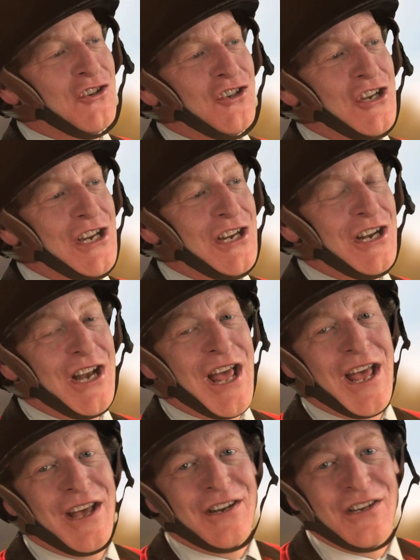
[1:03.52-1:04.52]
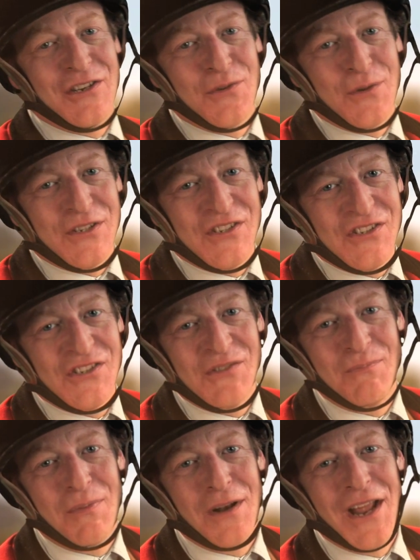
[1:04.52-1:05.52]
machine-layered into a
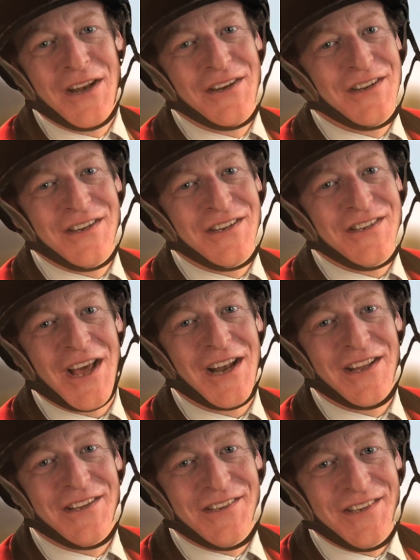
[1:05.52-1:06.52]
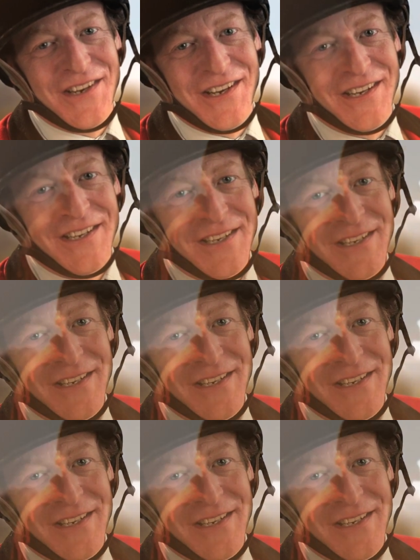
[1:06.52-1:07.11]
splendid Italian dinner.